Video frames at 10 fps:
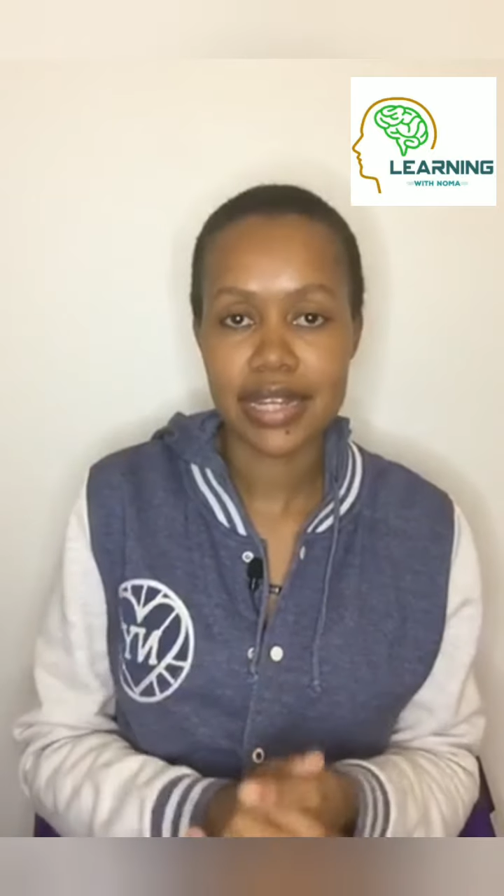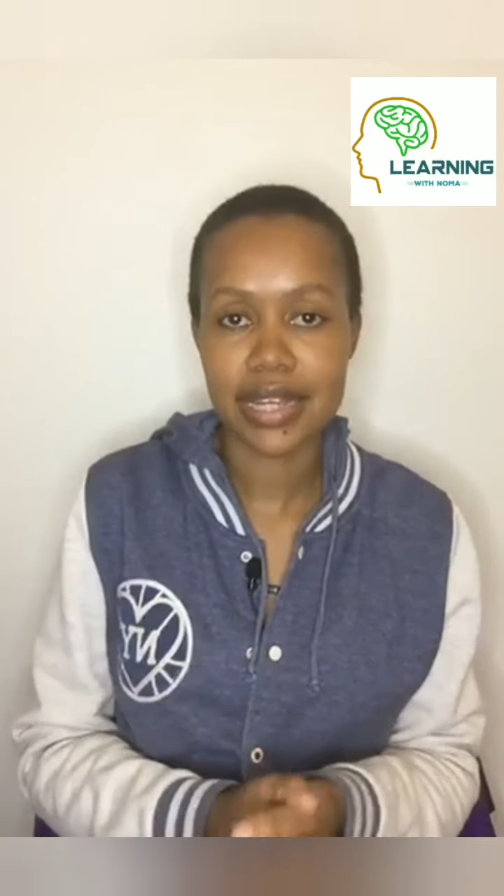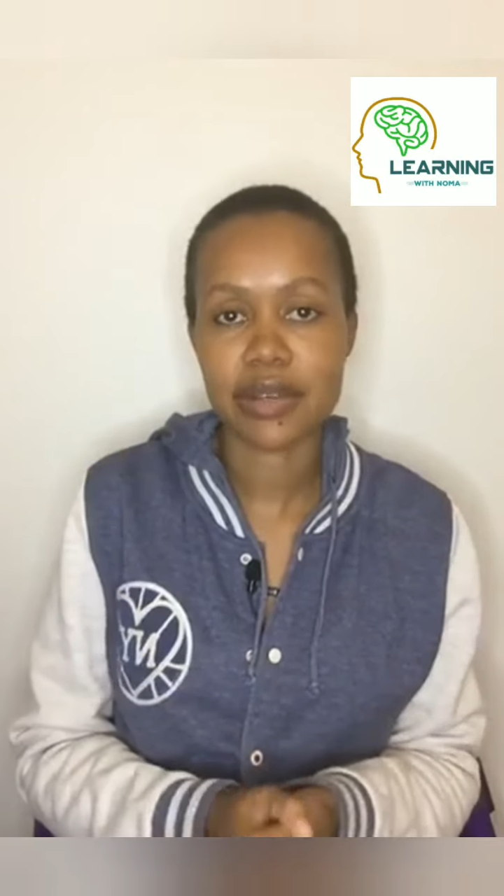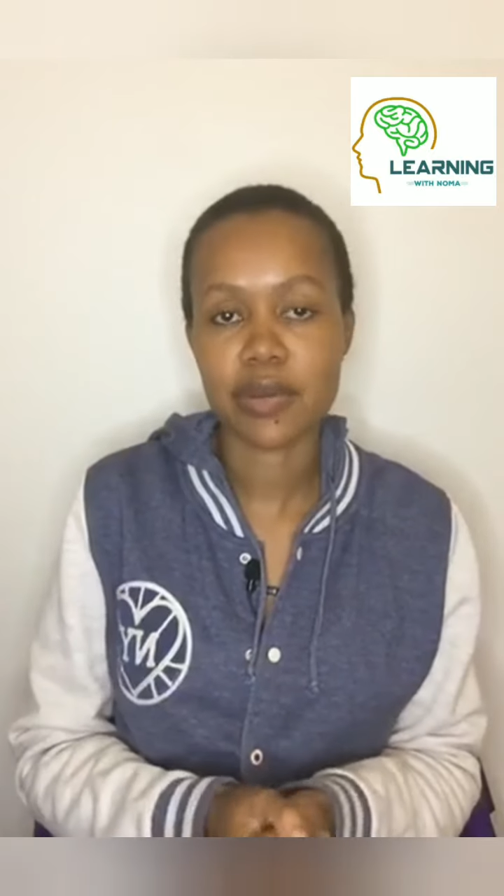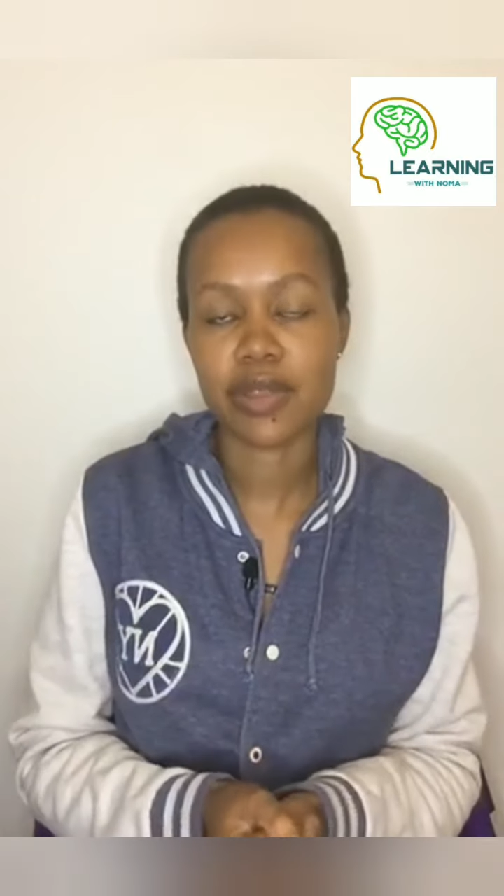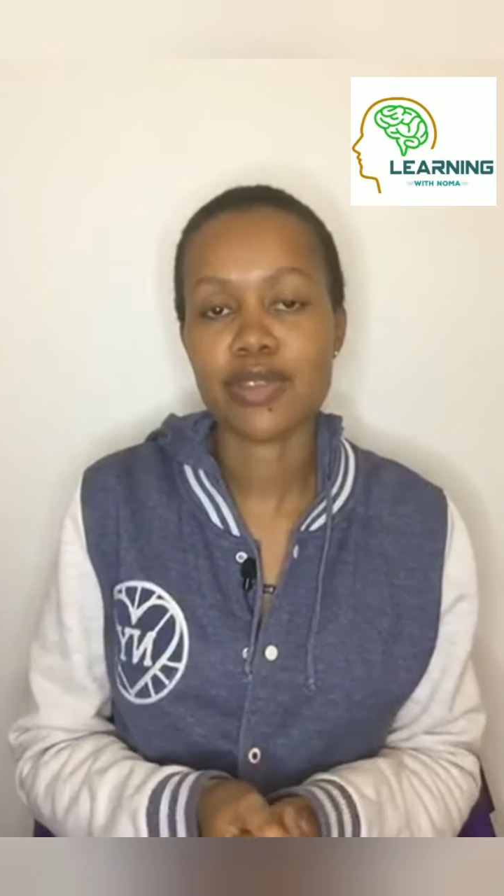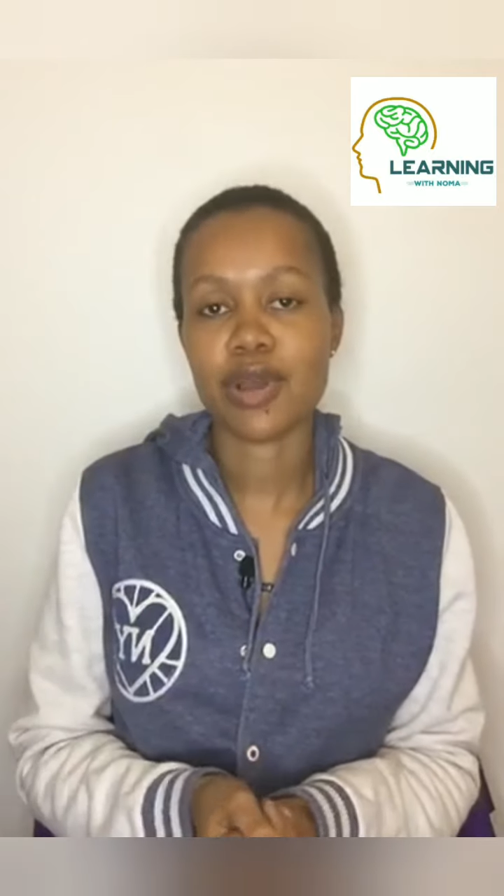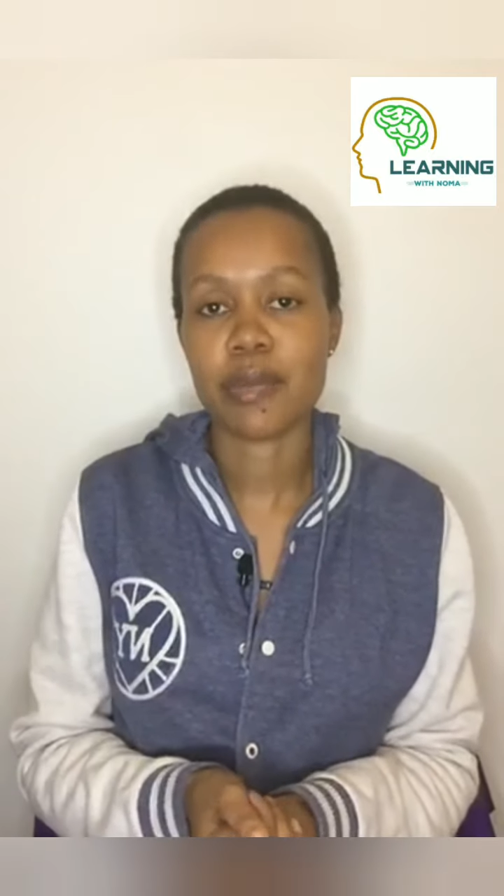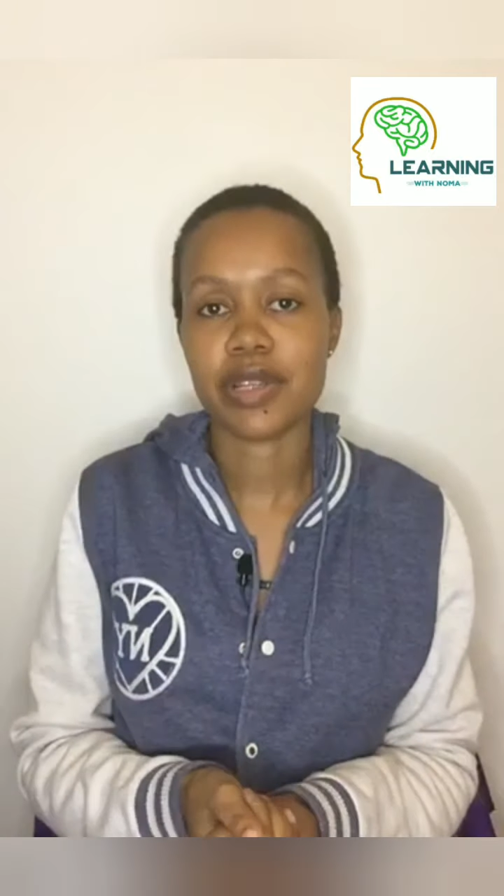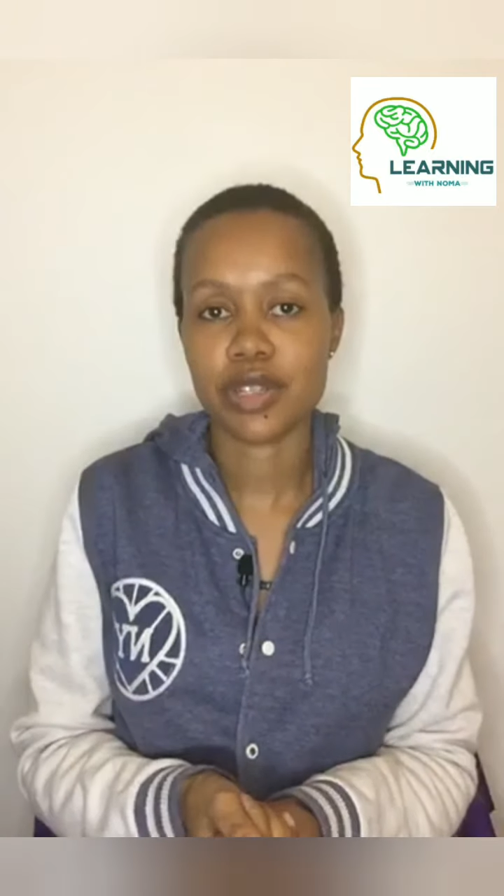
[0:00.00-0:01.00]

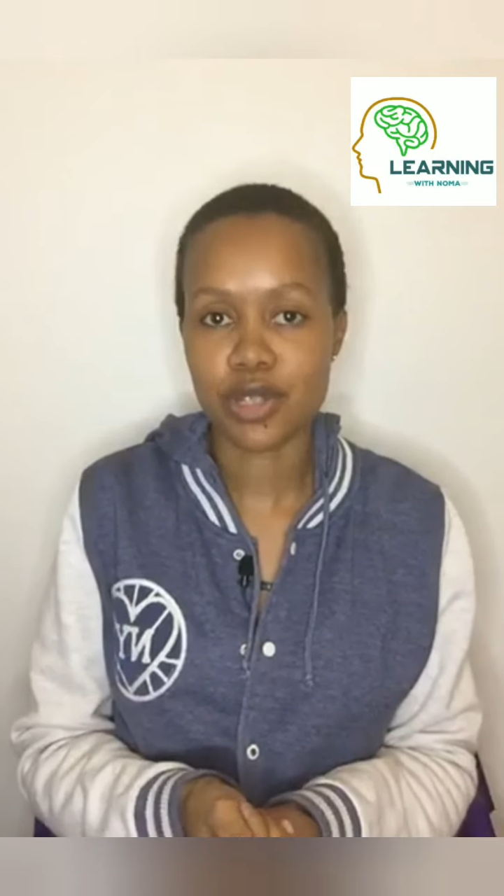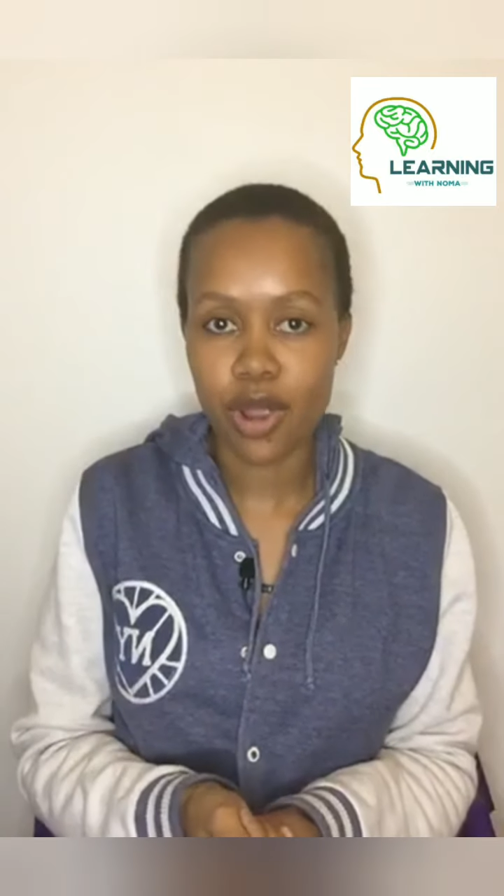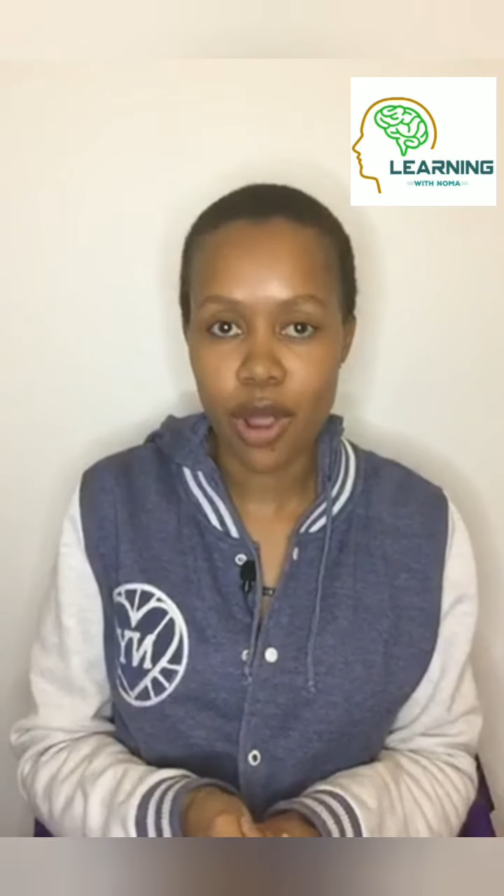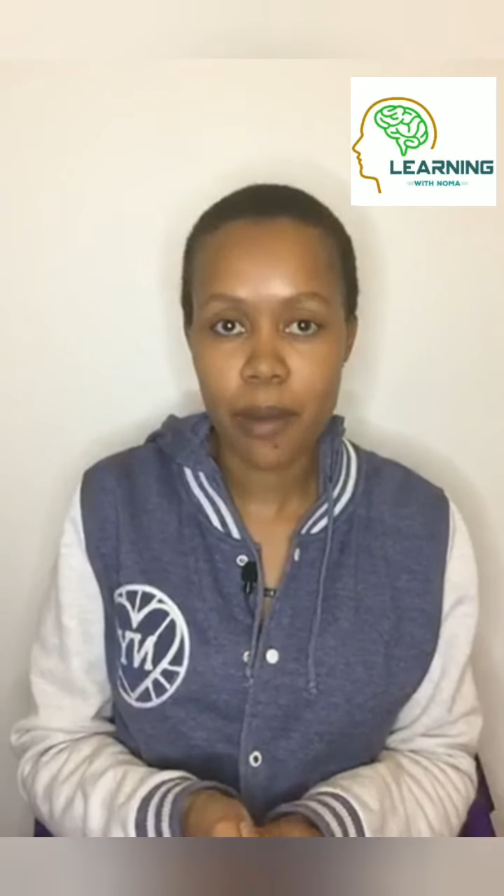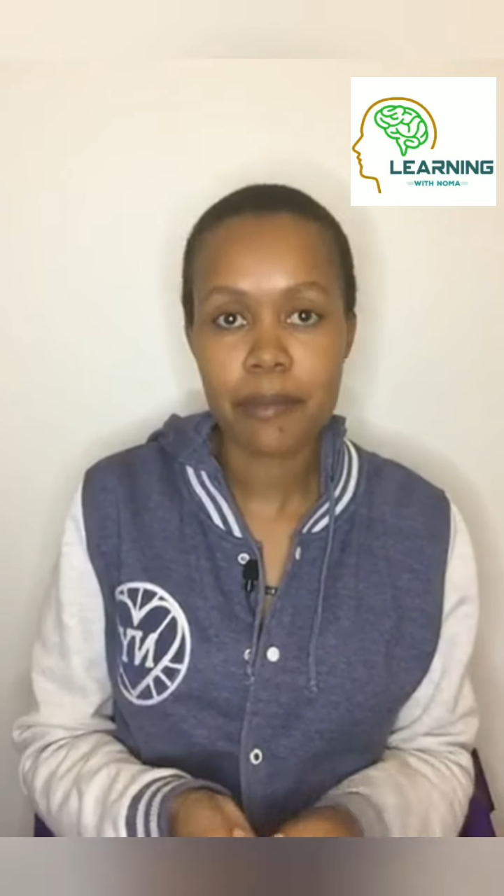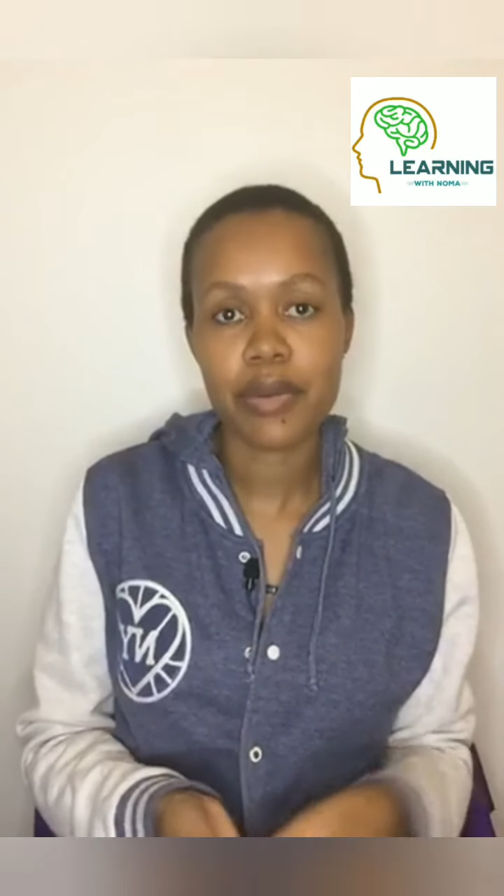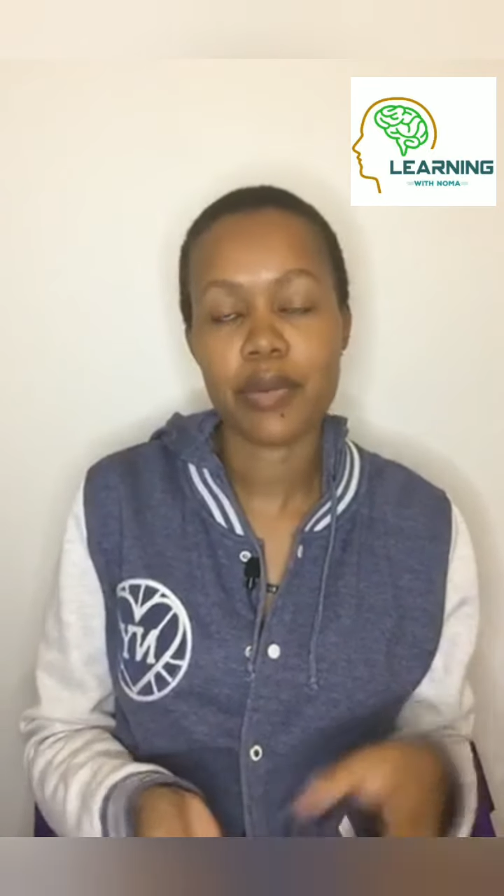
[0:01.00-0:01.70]
learningwithnoma.com,